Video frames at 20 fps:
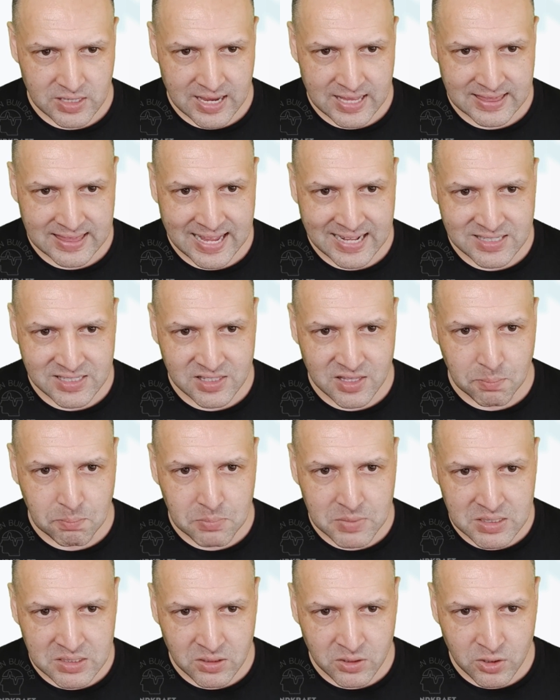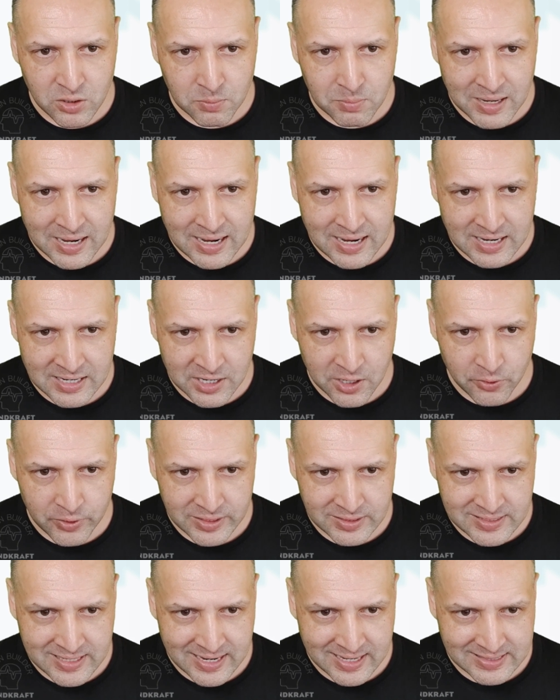And that's the middle bar
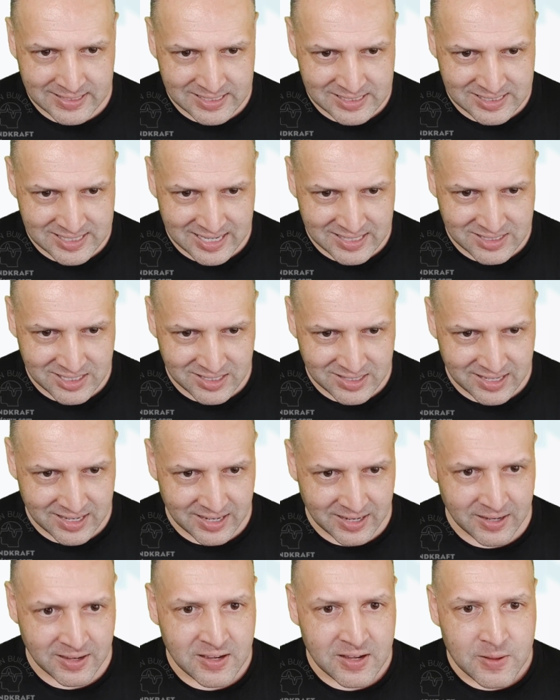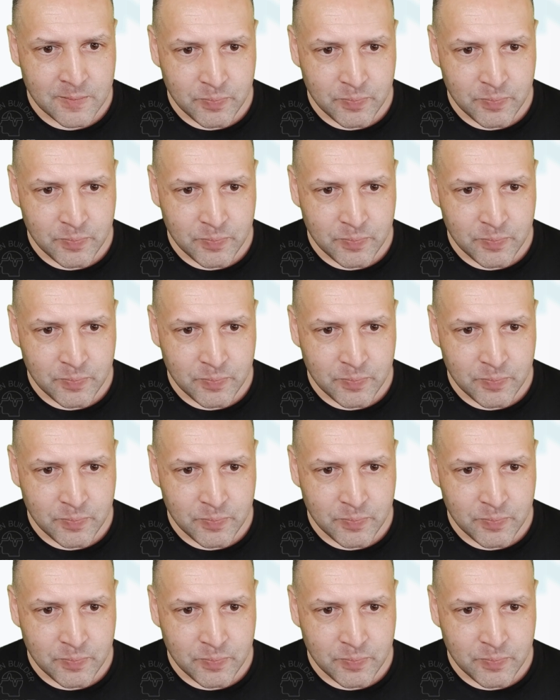going down the center there.